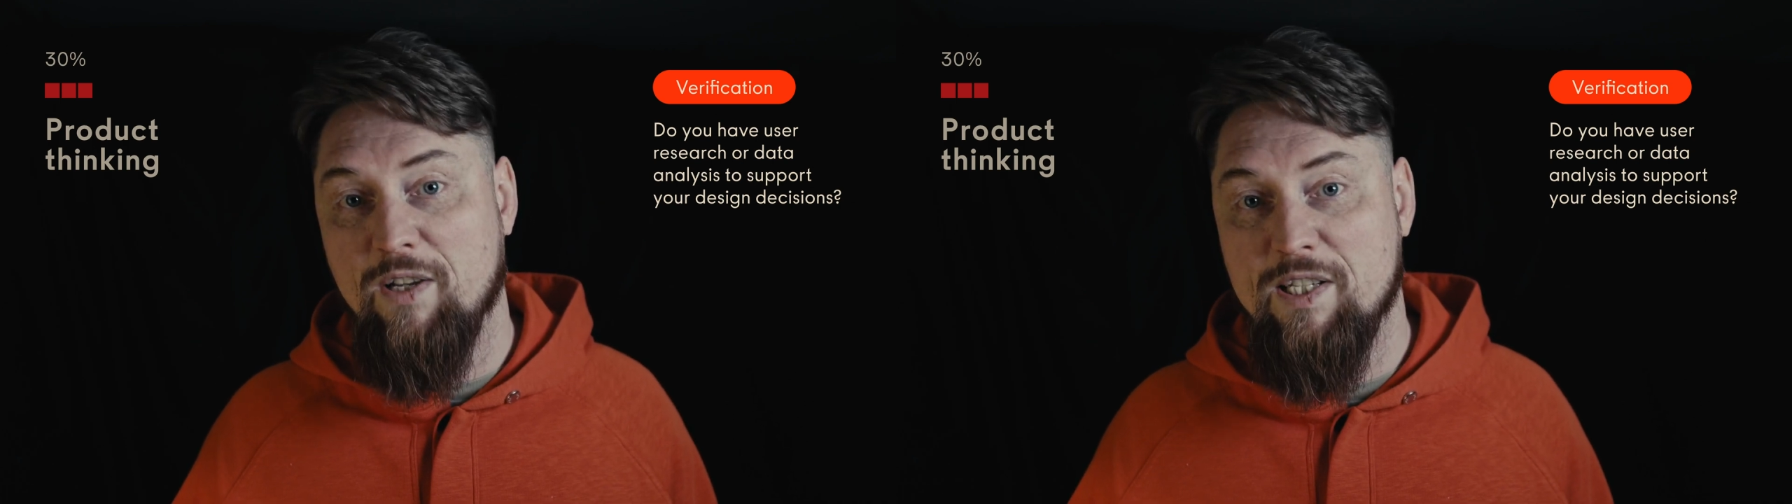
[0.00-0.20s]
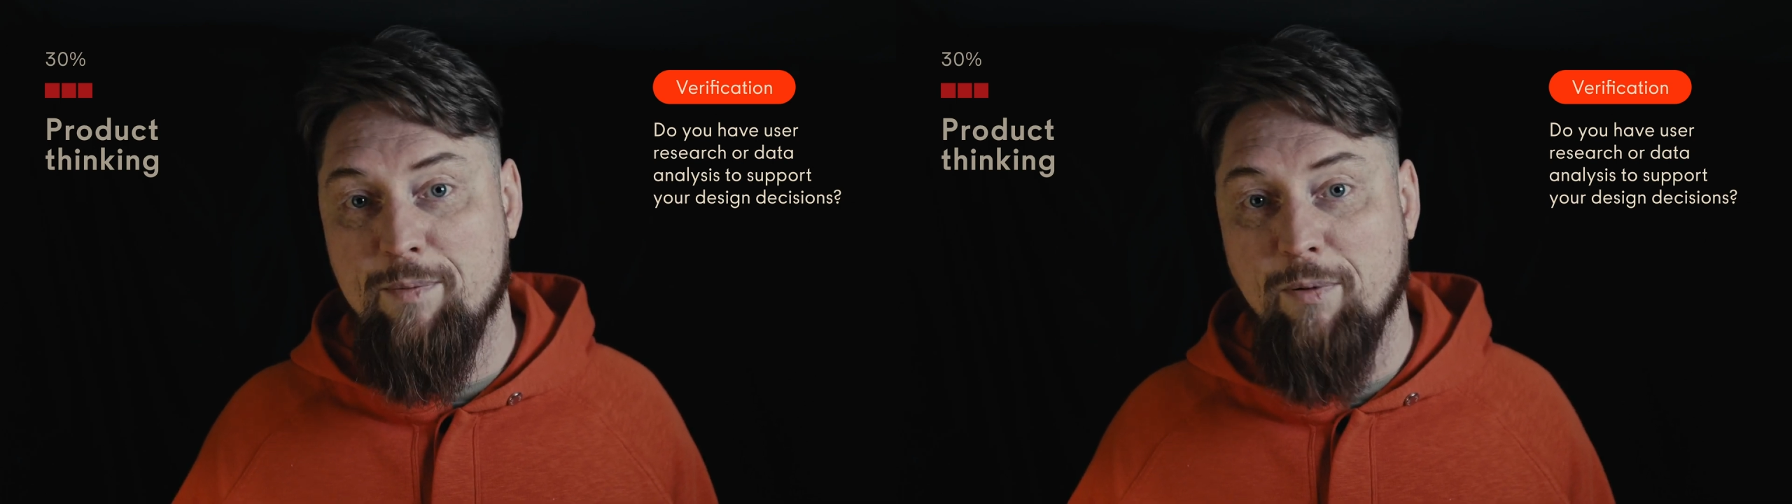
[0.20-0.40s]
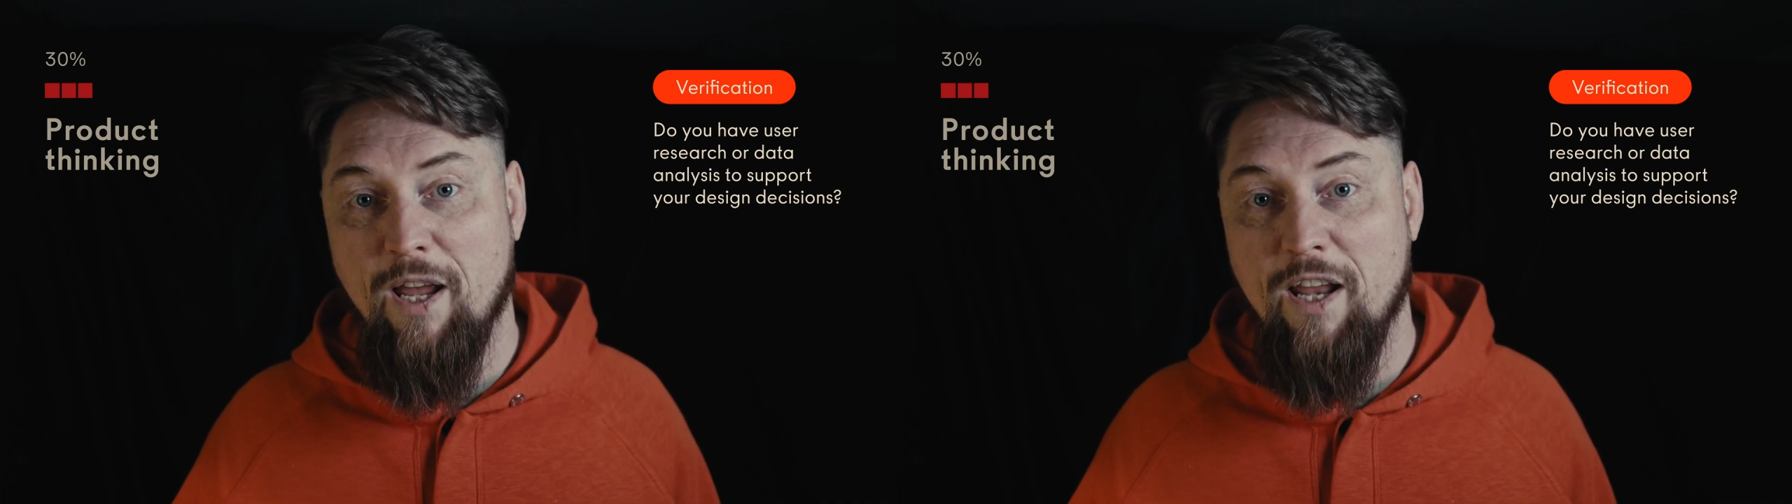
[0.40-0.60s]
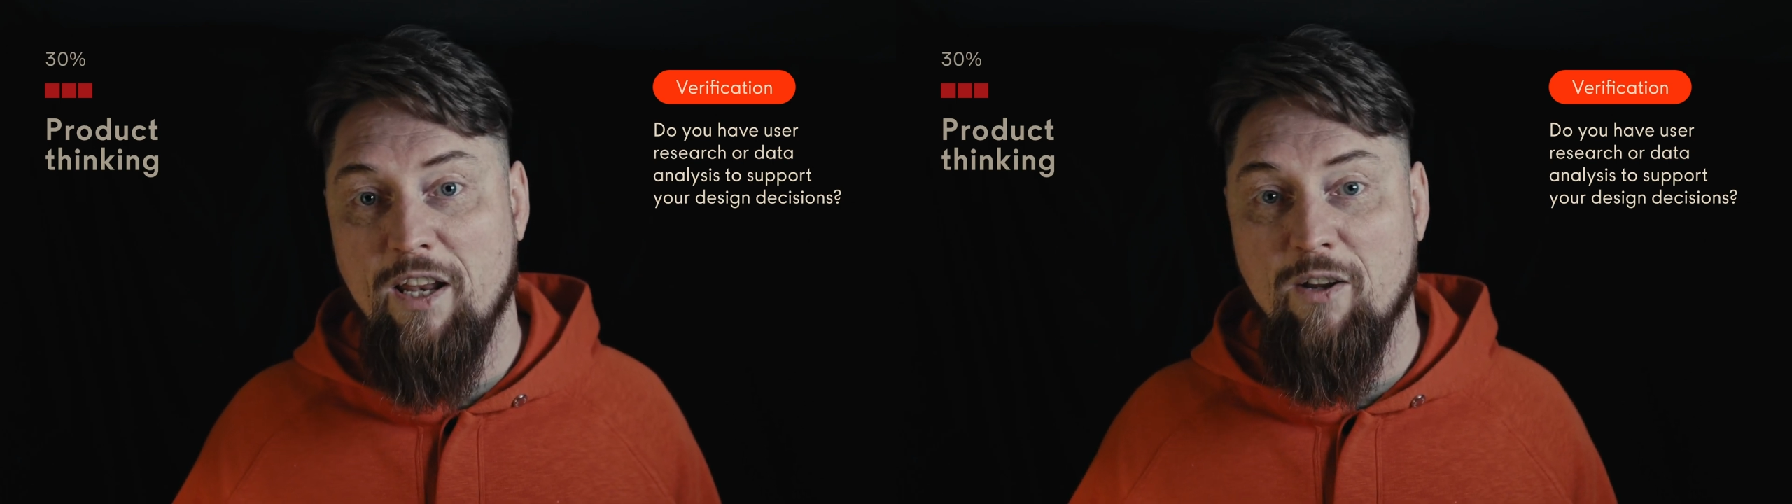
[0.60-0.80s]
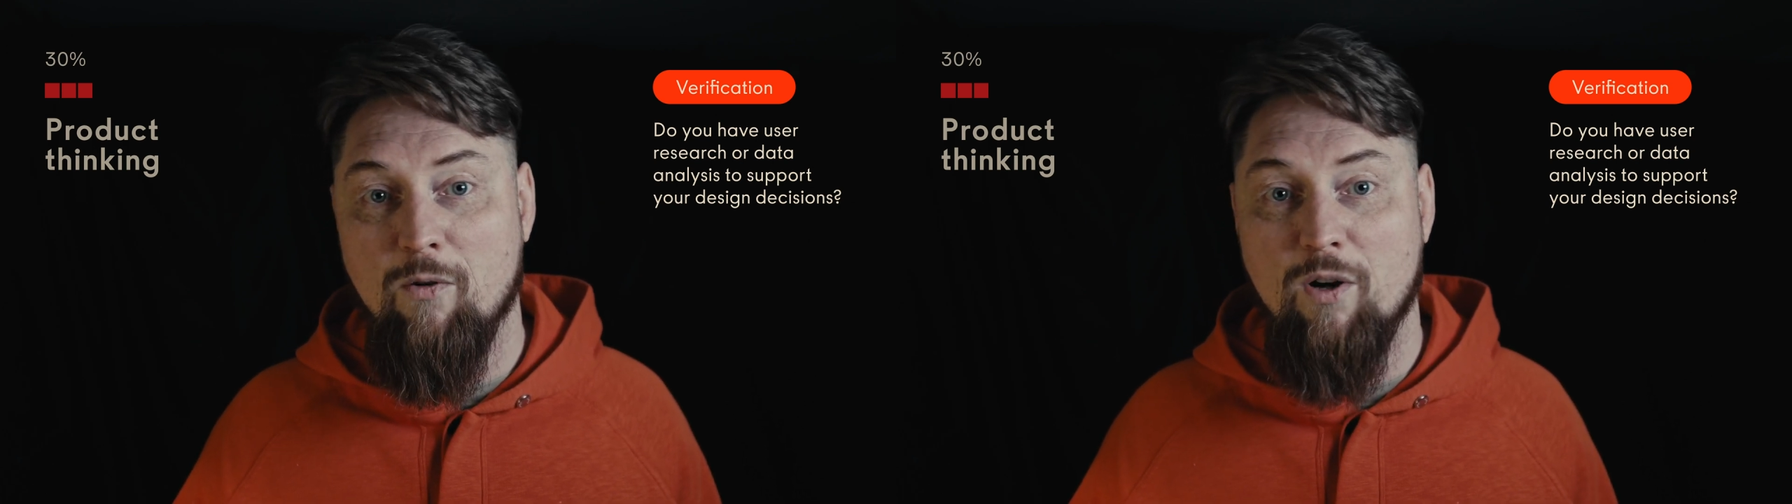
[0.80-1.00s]

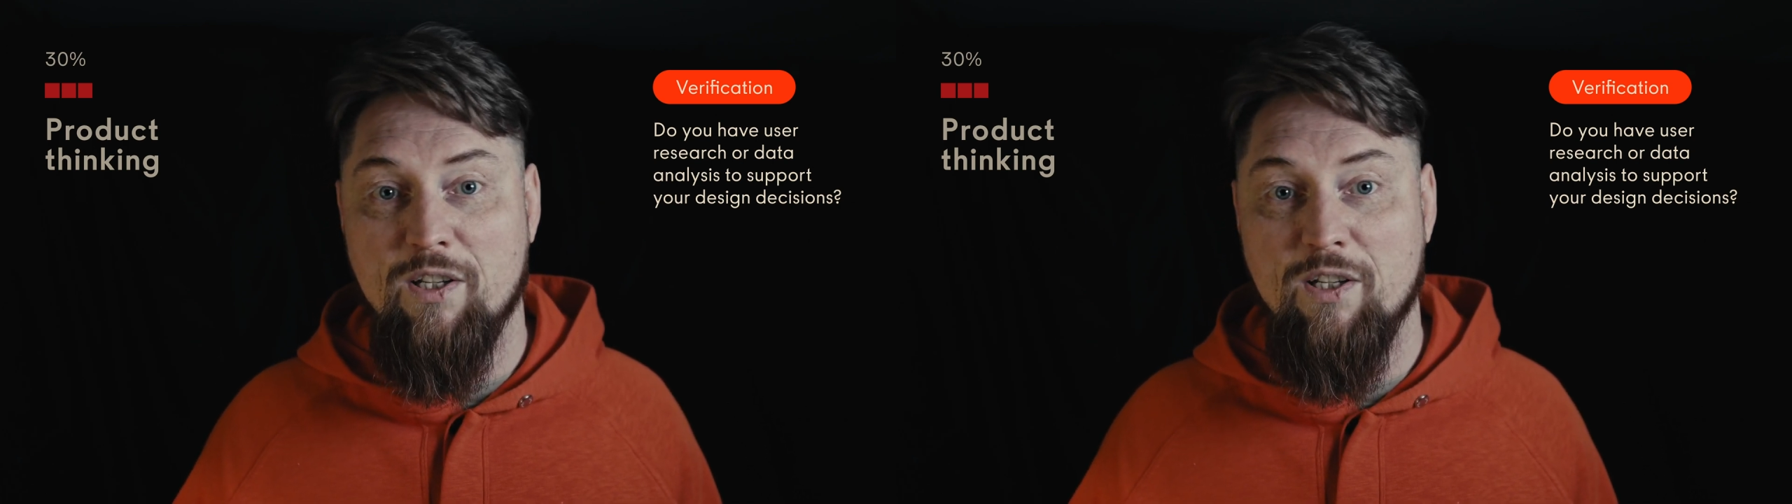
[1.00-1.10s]
explaining your